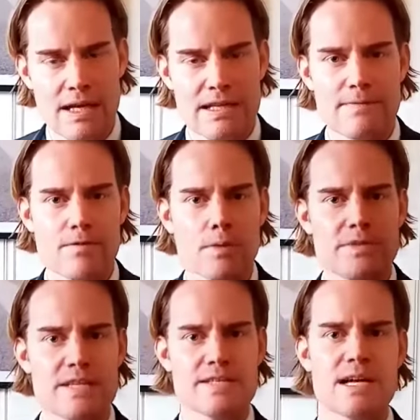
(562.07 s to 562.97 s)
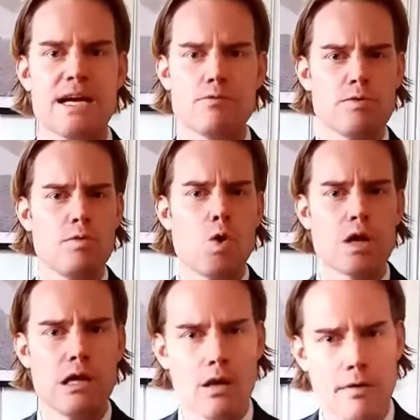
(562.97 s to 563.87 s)
And then from the inside, when we
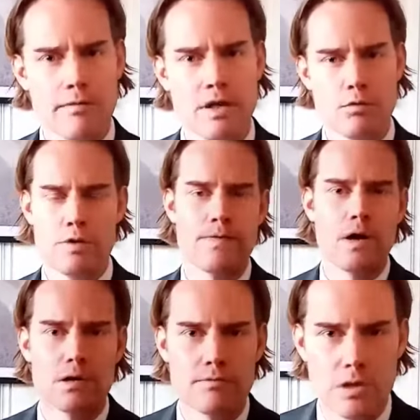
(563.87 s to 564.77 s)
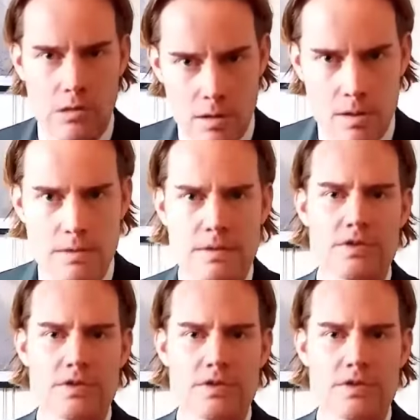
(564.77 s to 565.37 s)
walk in love, we follow the law.